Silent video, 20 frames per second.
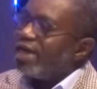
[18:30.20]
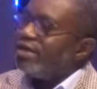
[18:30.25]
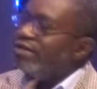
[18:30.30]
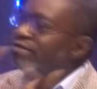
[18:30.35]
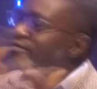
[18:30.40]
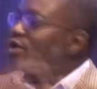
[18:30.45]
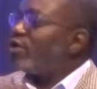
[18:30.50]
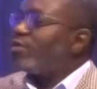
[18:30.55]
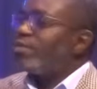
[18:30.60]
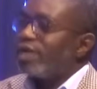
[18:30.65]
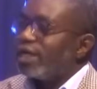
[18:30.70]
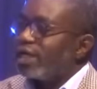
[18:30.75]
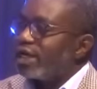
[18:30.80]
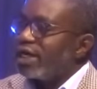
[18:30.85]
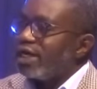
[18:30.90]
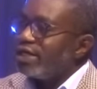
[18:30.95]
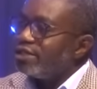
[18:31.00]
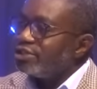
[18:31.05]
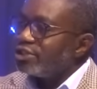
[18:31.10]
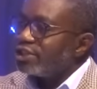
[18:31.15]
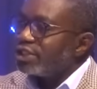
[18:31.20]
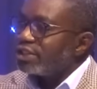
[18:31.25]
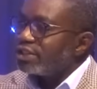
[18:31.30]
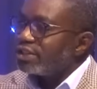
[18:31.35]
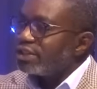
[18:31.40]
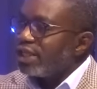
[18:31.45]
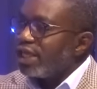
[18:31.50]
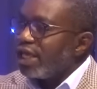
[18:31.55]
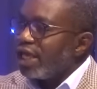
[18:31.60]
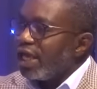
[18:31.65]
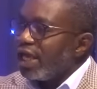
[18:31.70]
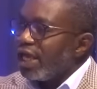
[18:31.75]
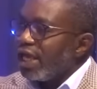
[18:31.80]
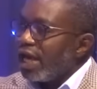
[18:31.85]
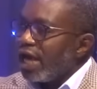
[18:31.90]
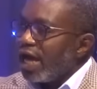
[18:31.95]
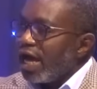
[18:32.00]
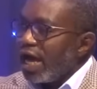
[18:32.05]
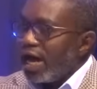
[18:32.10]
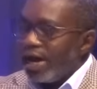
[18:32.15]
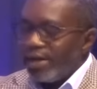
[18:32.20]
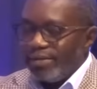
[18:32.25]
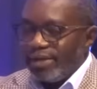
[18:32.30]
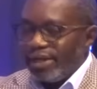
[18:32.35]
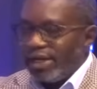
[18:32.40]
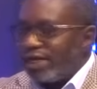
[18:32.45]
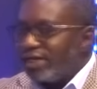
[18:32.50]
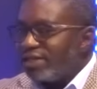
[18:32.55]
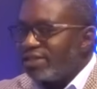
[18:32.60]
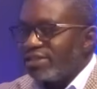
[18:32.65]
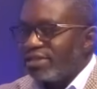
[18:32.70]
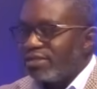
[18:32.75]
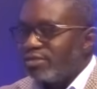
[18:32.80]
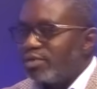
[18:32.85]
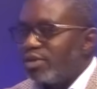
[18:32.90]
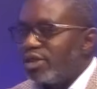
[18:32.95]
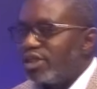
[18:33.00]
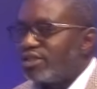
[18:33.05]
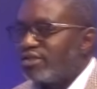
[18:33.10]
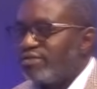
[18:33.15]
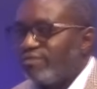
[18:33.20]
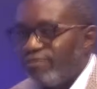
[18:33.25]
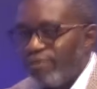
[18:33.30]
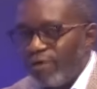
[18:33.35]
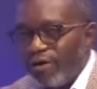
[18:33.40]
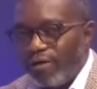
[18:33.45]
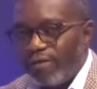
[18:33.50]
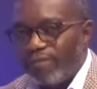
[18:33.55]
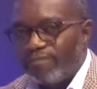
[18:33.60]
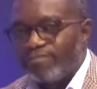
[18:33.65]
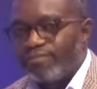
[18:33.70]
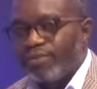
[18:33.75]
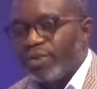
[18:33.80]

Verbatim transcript: develop other countries. I mean, that is the worst form